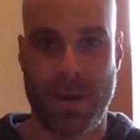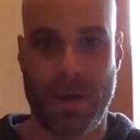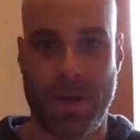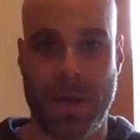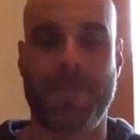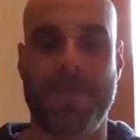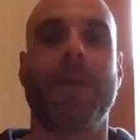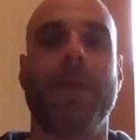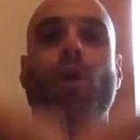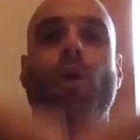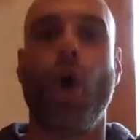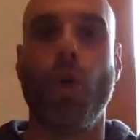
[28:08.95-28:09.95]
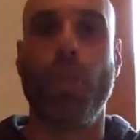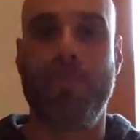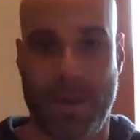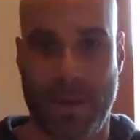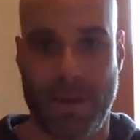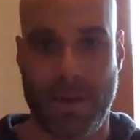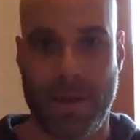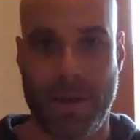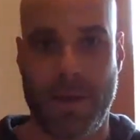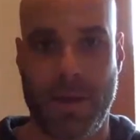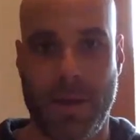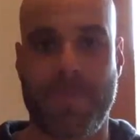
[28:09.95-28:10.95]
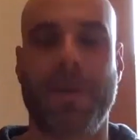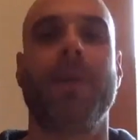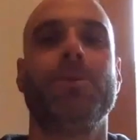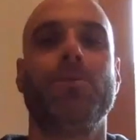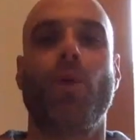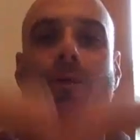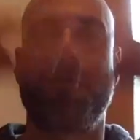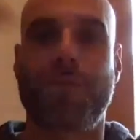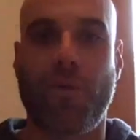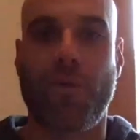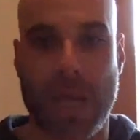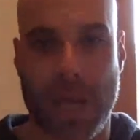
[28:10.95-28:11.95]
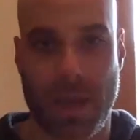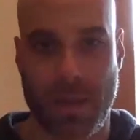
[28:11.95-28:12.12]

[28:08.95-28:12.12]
It becomes more open. It becomes more free.